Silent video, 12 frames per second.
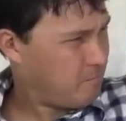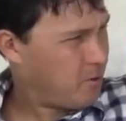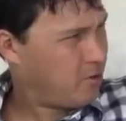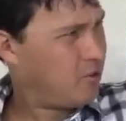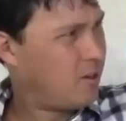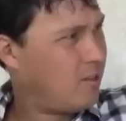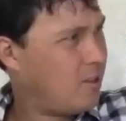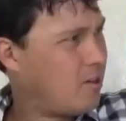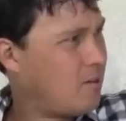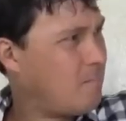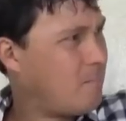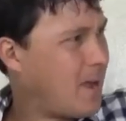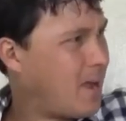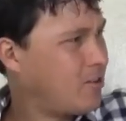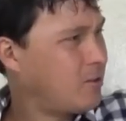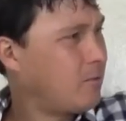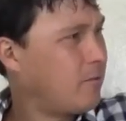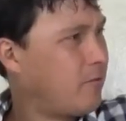push it in there and
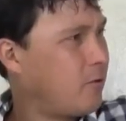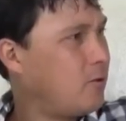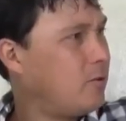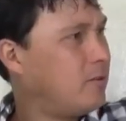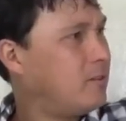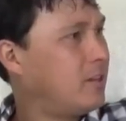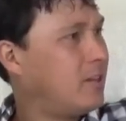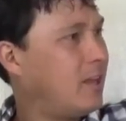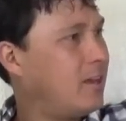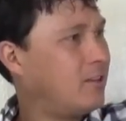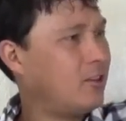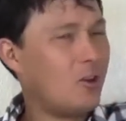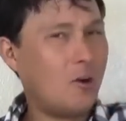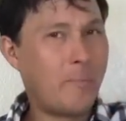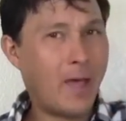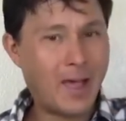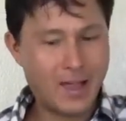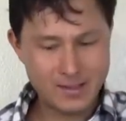mash up the fruit to get it to
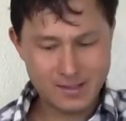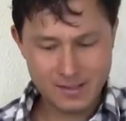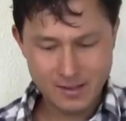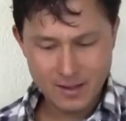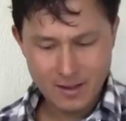go past